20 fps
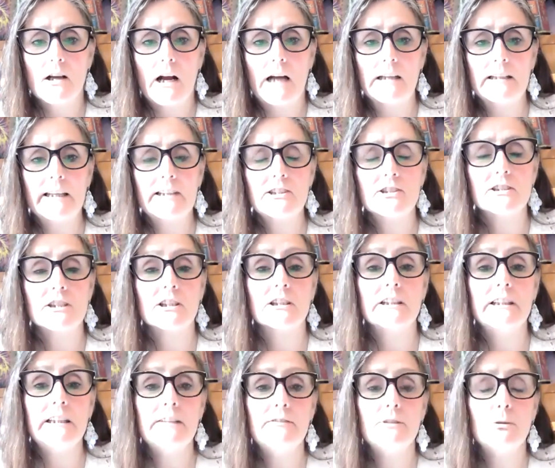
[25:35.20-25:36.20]
I'd like to
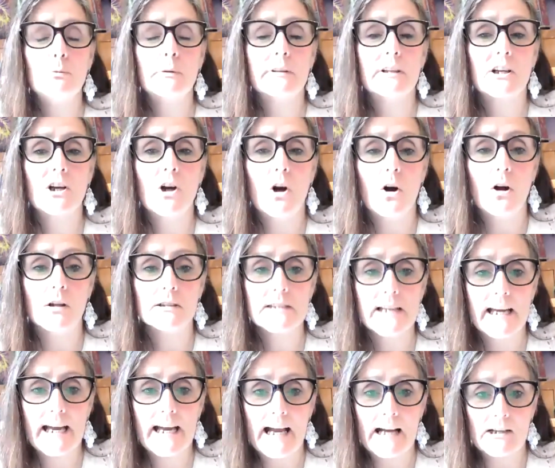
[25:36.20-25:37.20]
leave you with a call
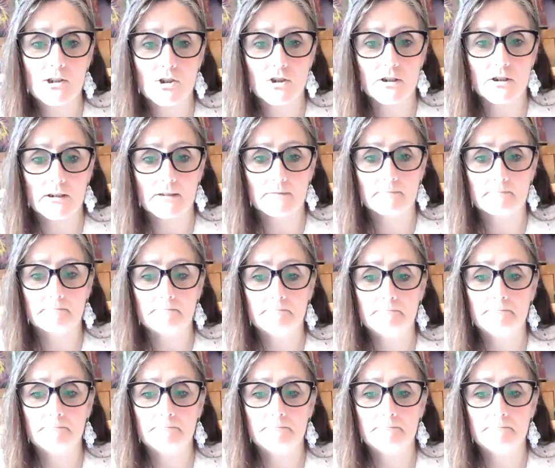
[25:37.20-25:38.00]
to action.